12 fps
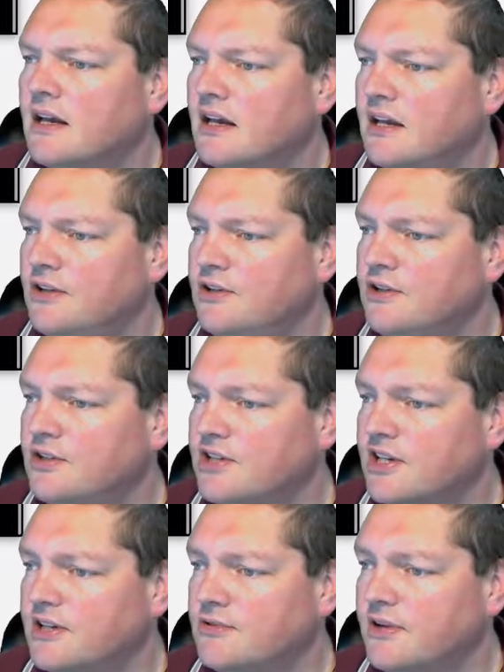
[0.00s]
You can
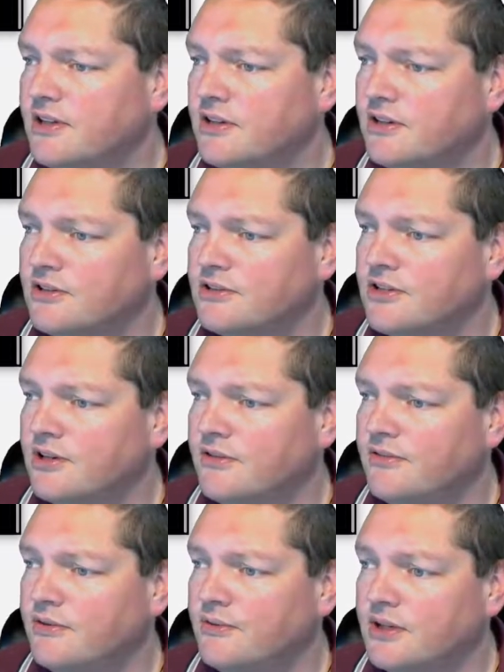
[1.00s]
change where the logs go
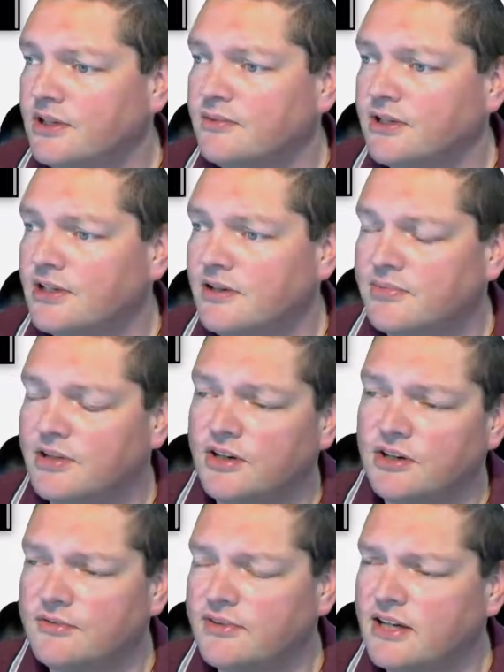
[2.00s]
if you really want to keep a
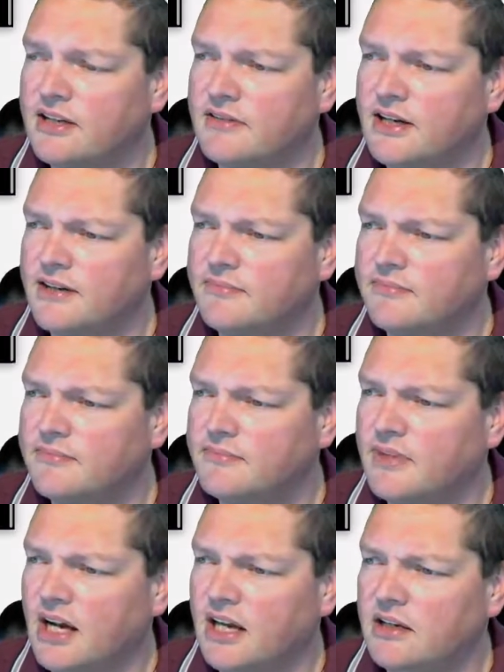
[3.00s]
log of that.
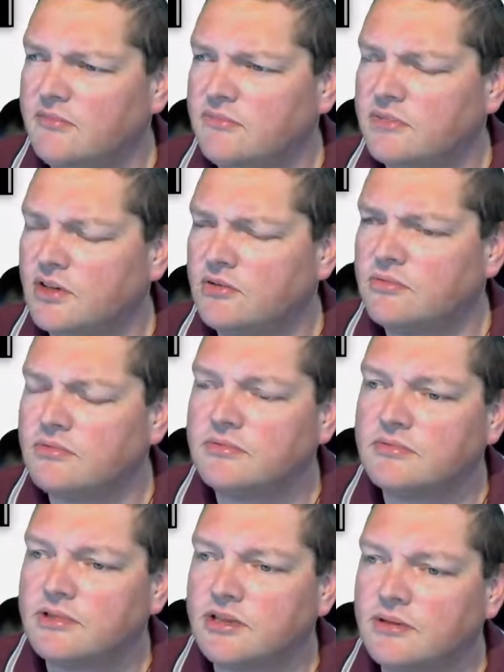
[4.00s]
I don't,
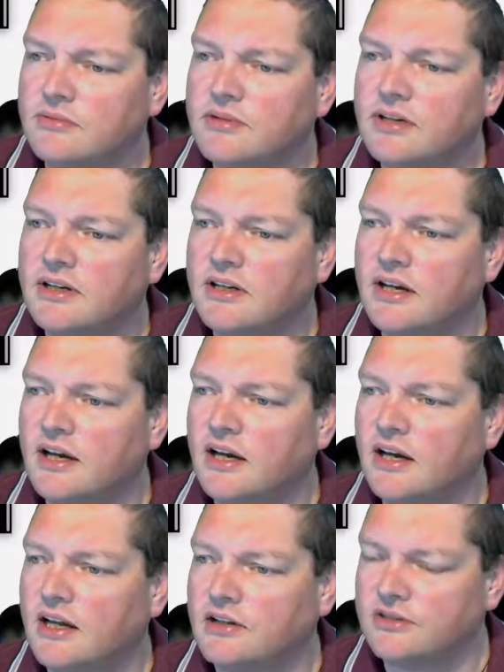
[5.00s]
so
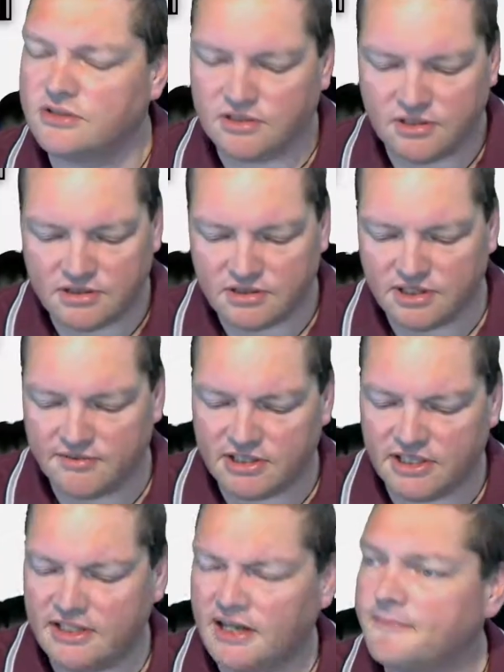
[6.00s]
I'll just leave it
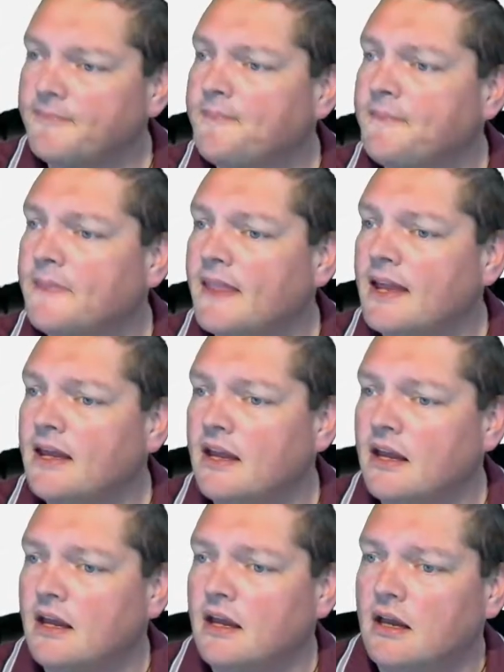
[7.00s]
like that.
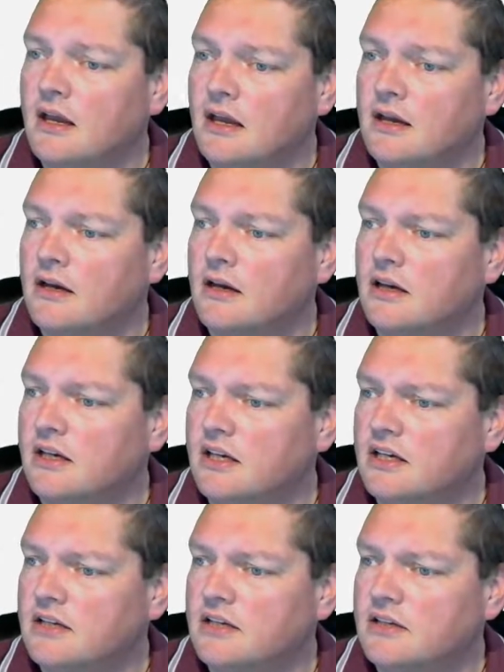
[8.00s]

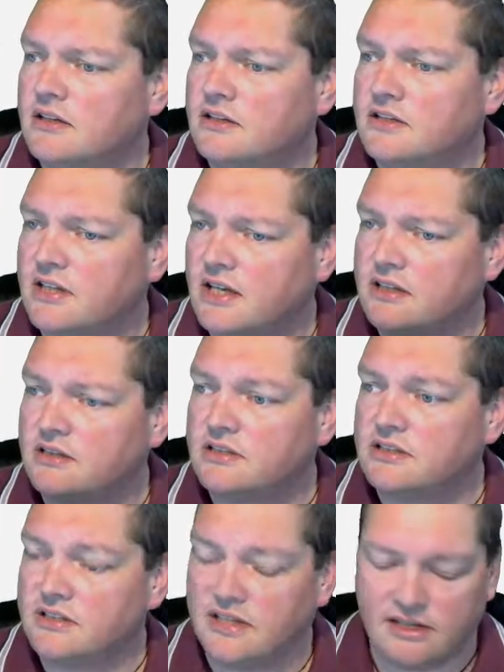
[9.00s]
Okay, so that'll
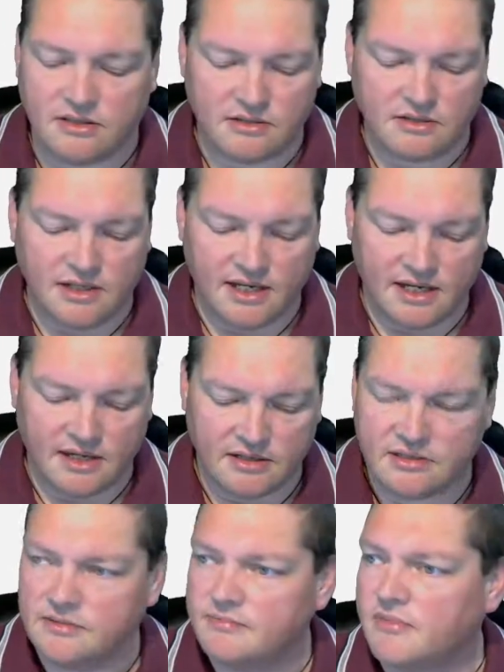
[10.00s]
settle out
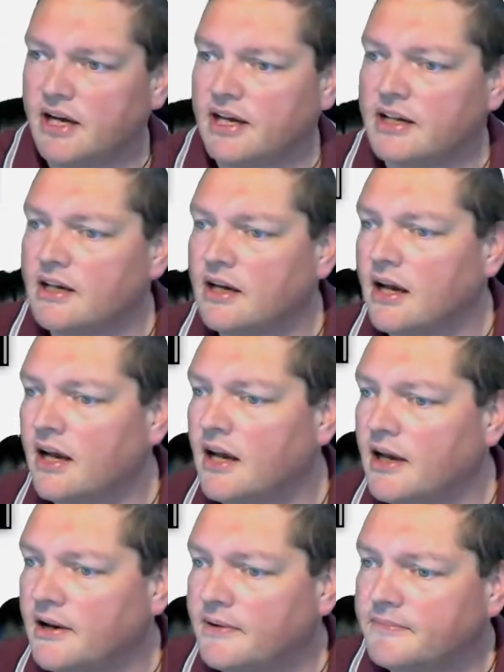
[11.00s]
my
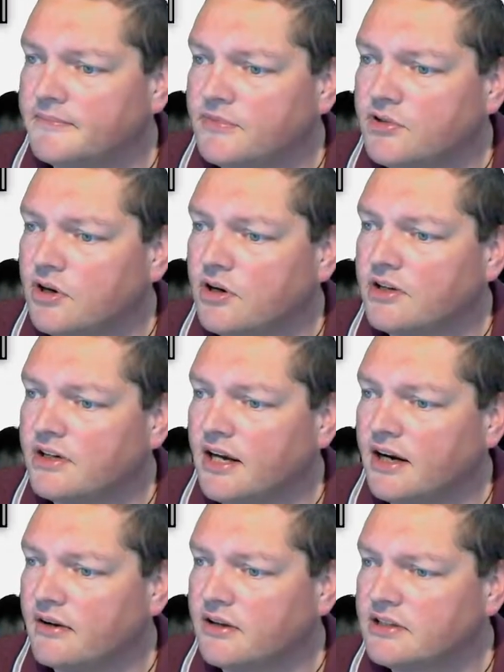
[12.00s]
cron
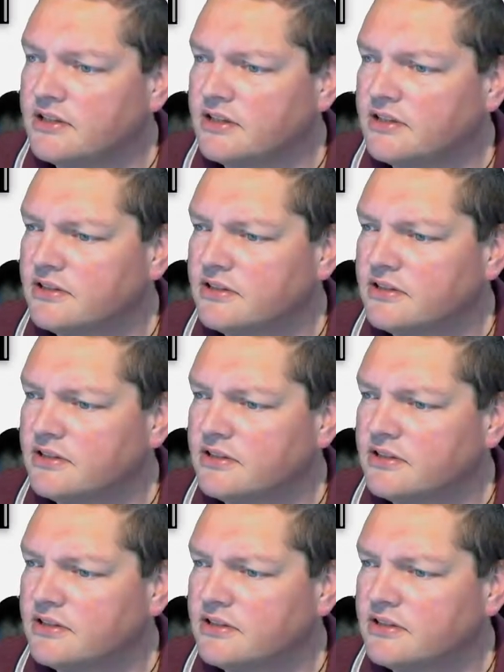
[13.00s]
errors.